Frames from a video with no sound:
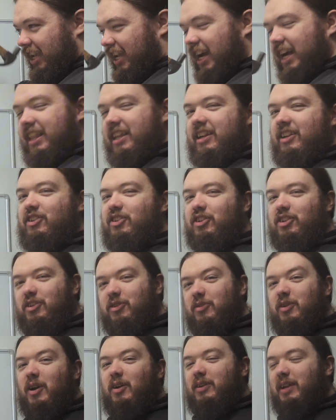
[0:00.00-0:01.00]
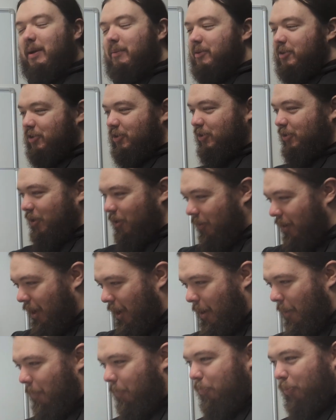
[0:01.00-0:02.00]
and then he should do no damage. He should just go
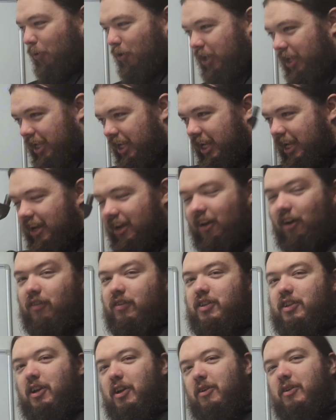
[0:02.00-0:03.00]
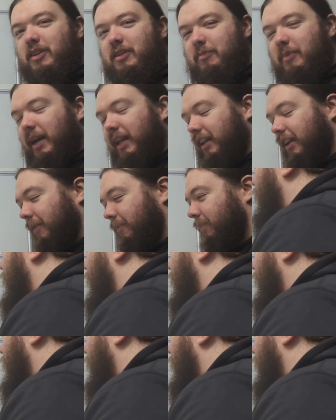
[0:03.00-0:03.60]
boing off Shigoki's belly.